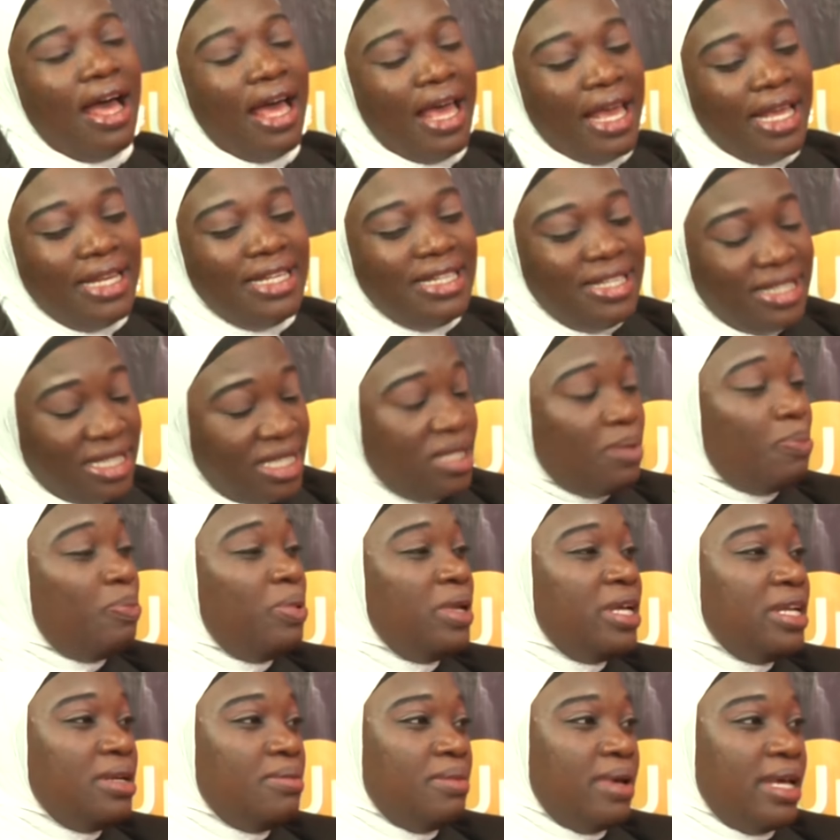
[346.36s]
I
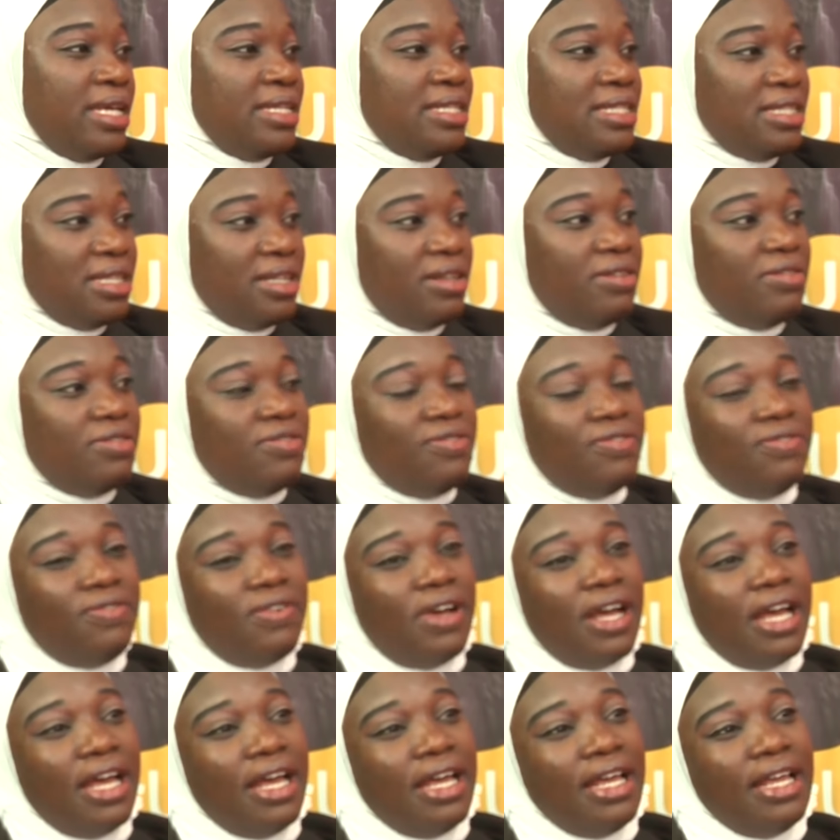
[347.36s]
discipline myself.
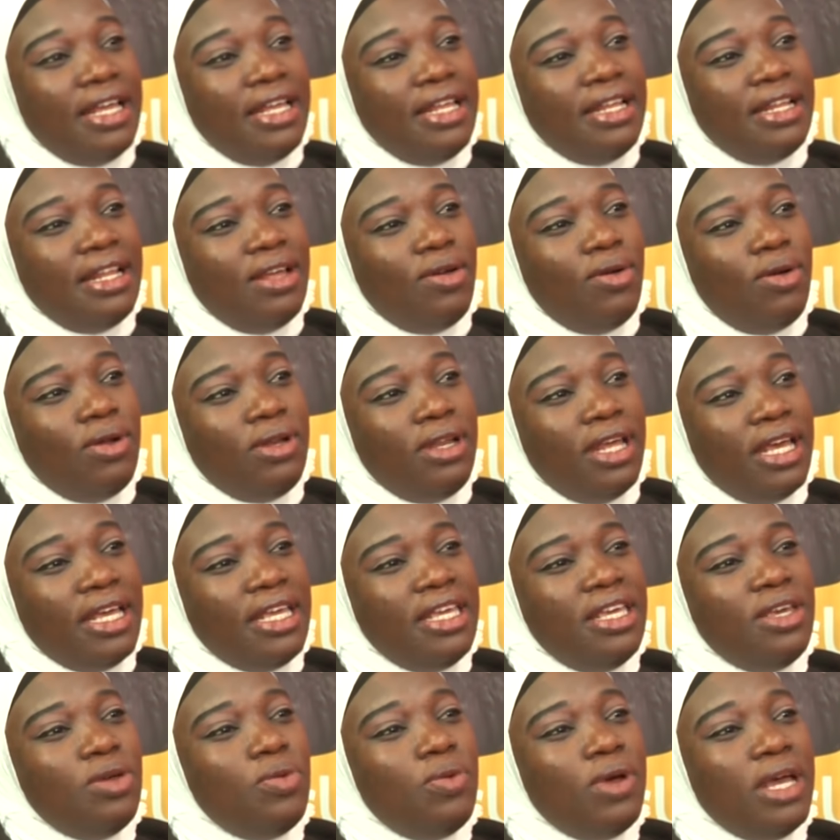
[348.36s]
I the
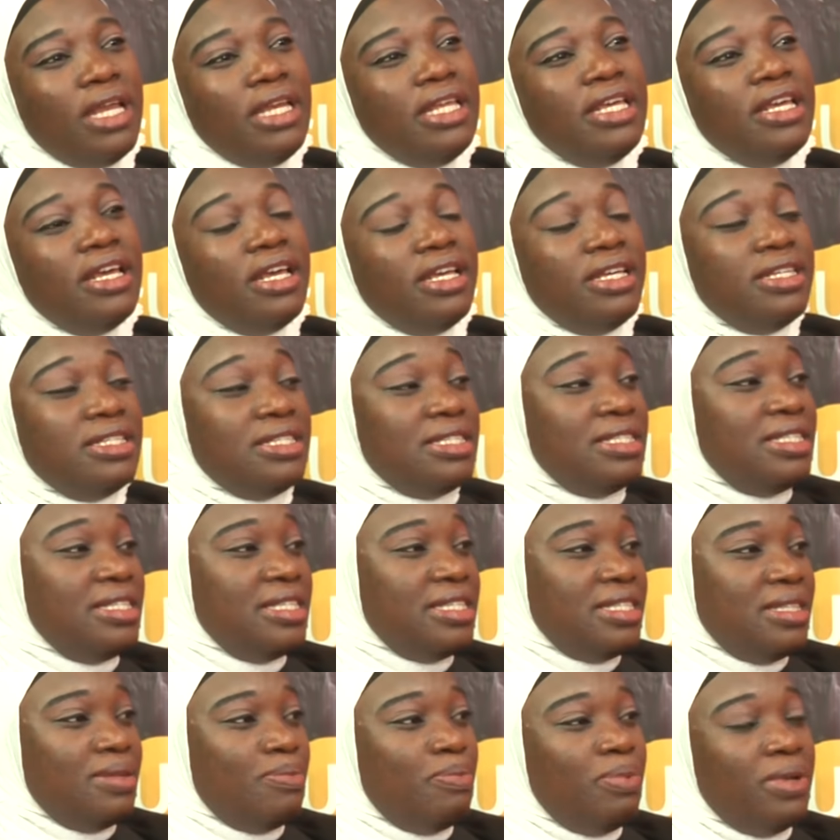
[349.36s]
key word here is
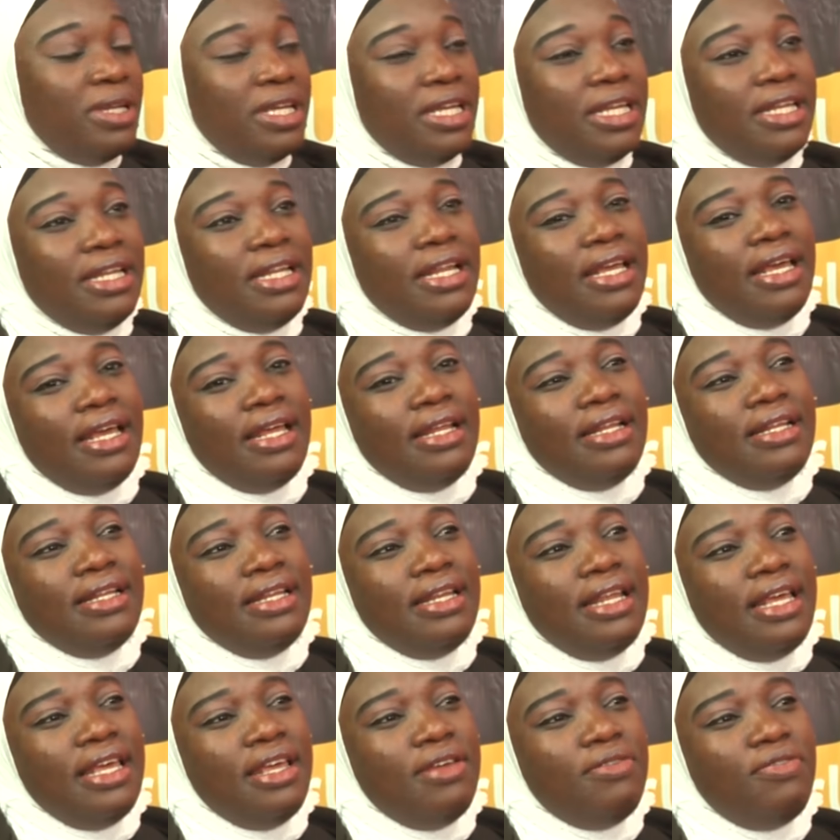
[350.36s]
discipline, mm.
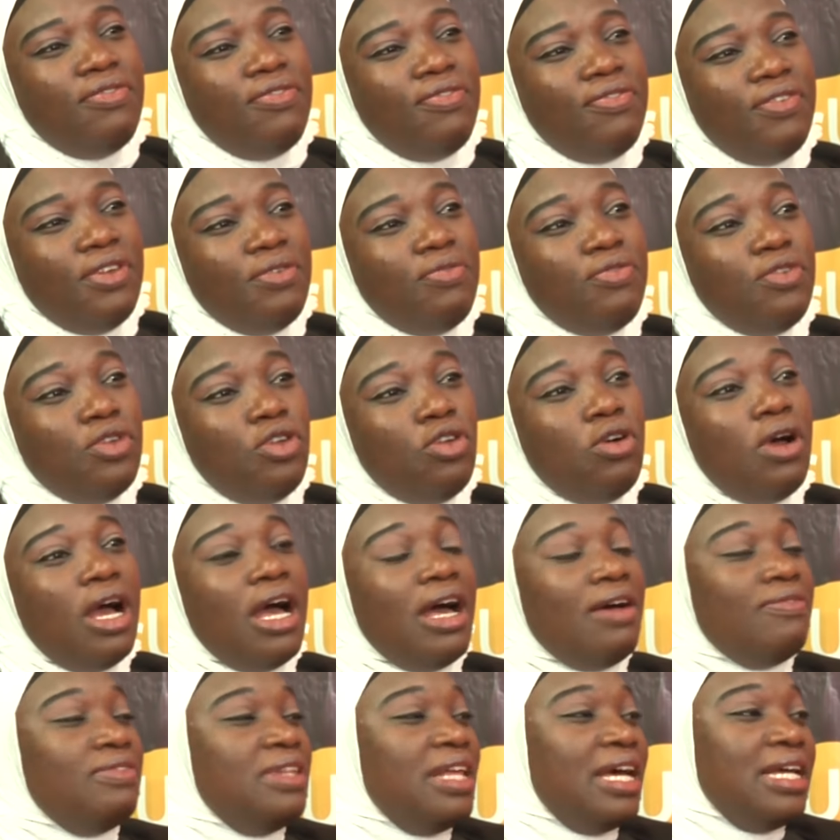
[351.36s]
and if if you don't
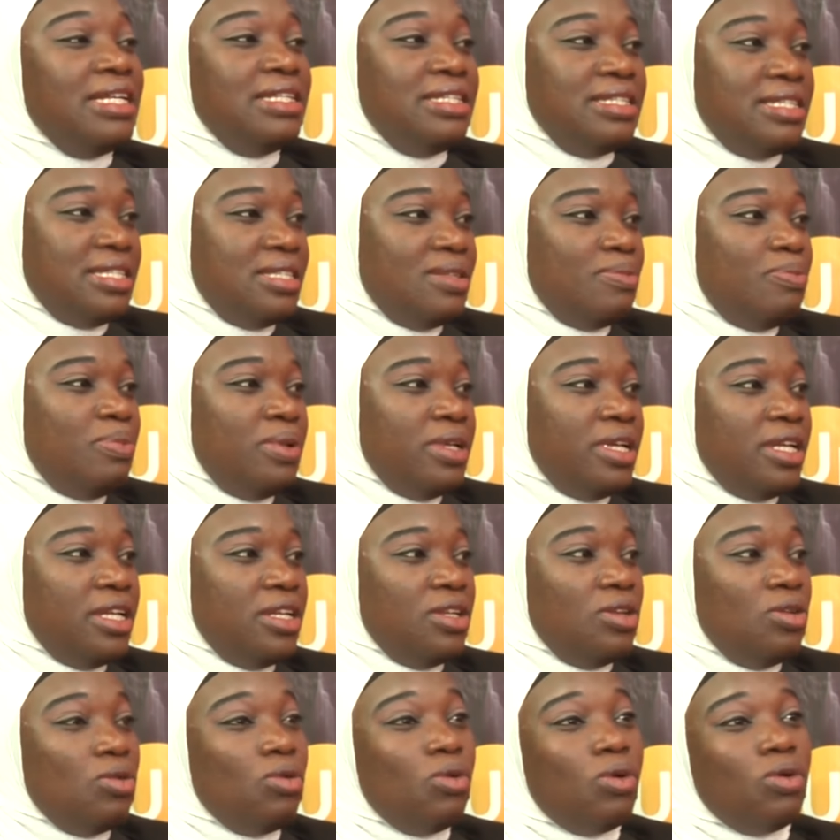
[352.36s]
have that
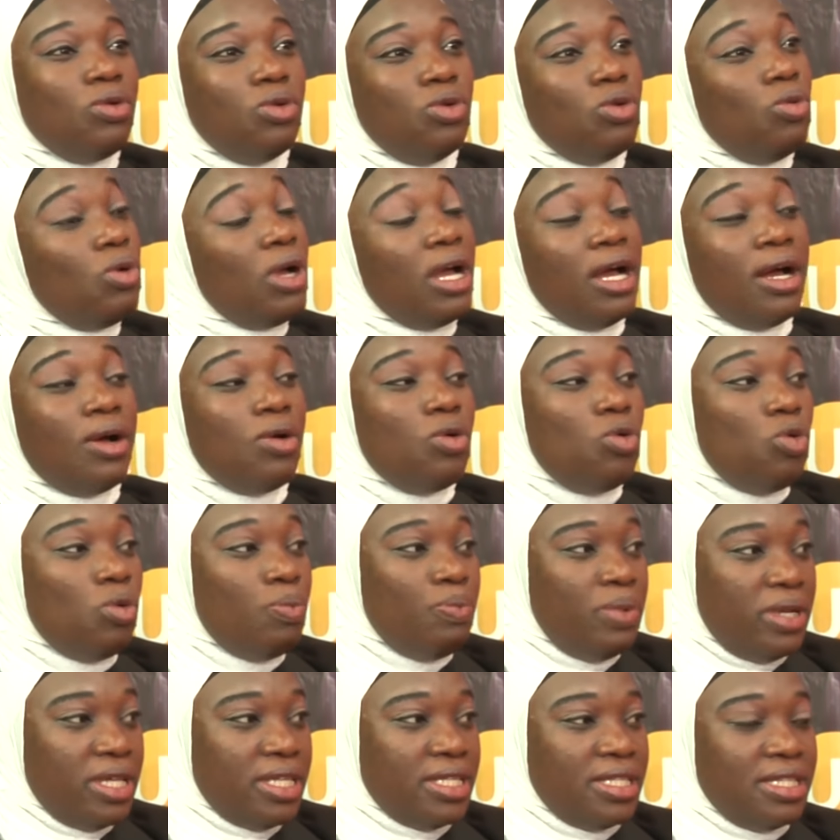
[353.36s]
discipline, you you can't go
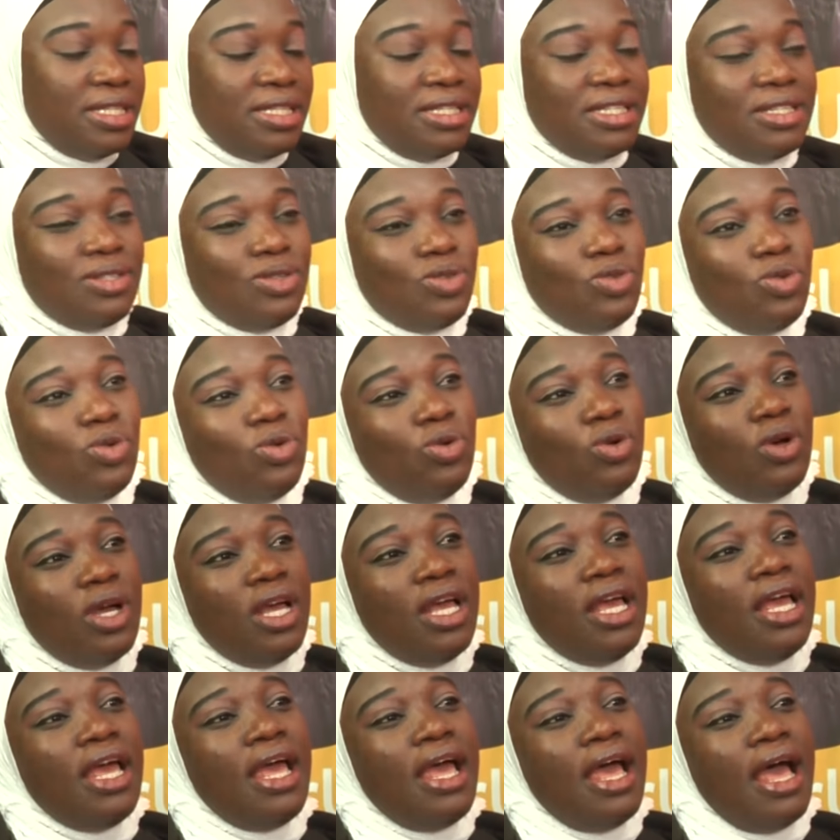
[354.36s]
places. So. Mm.
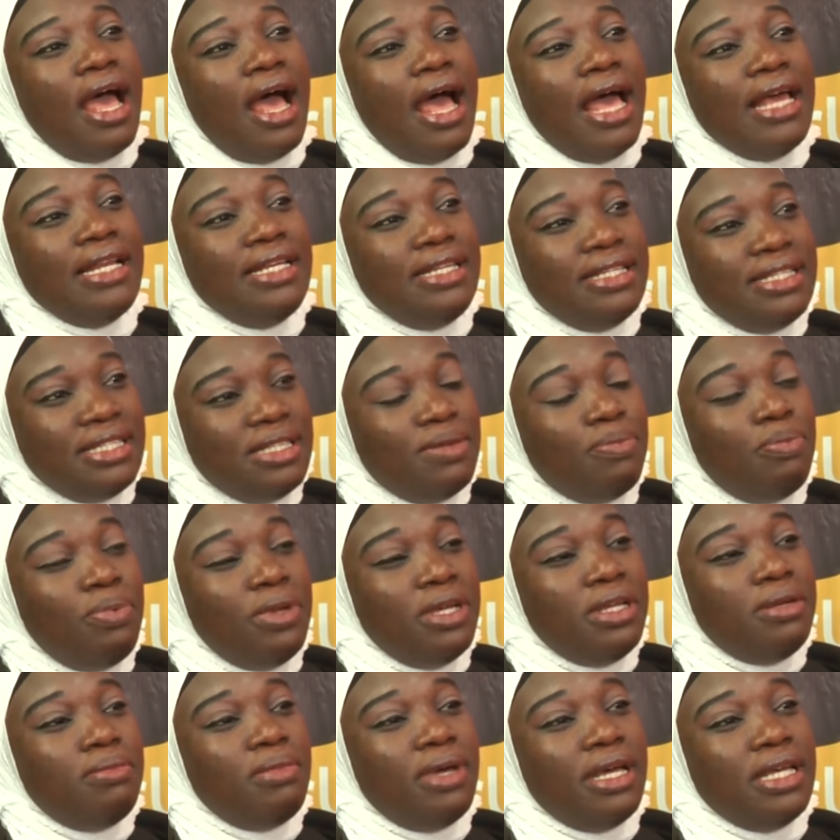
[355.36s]
I
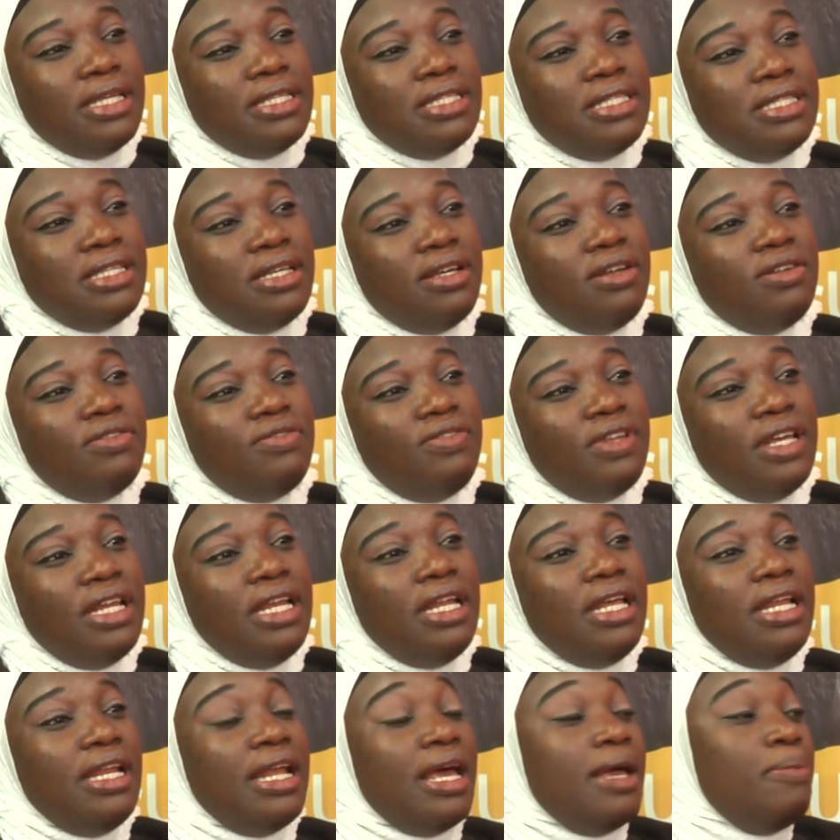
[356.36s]
disciplined myself and
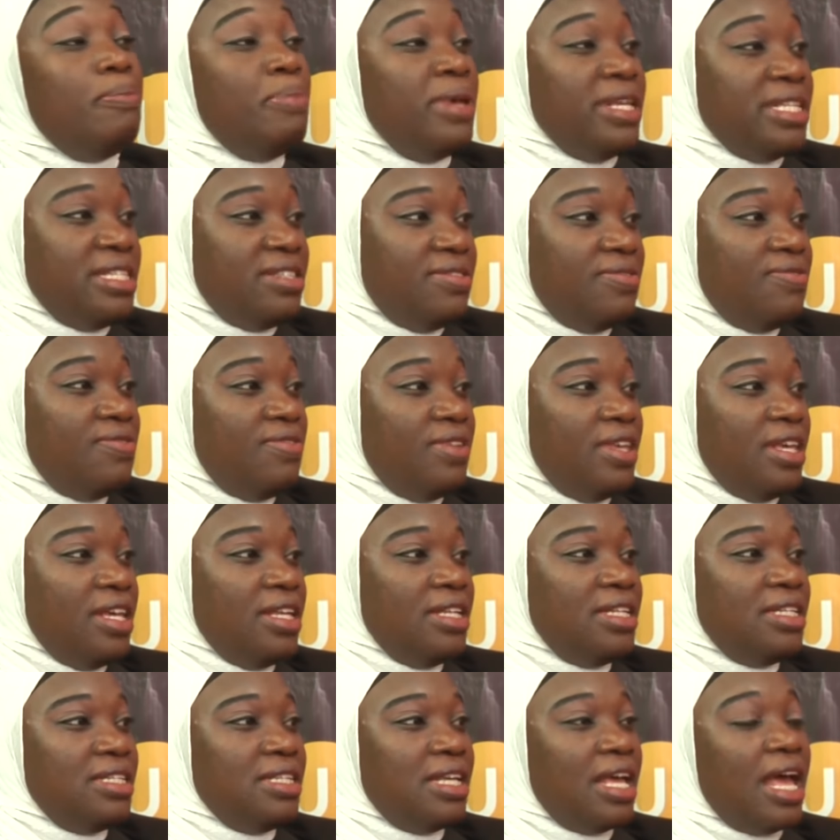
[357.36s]
then I persevered.